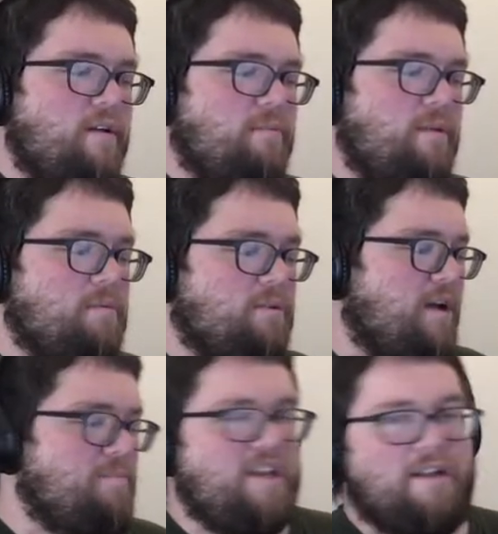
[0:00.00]
people
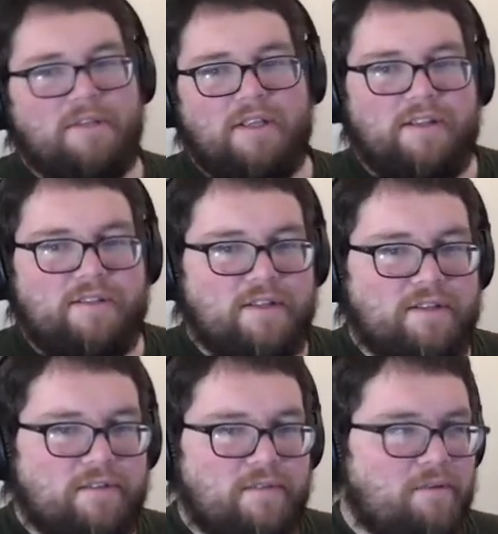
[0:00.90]
not being able to get a sense
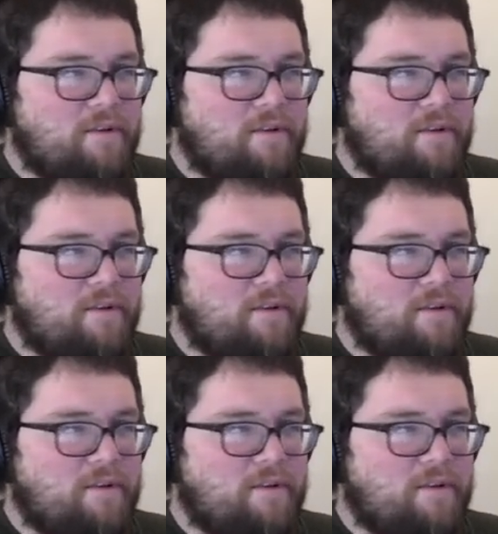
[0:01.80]
of how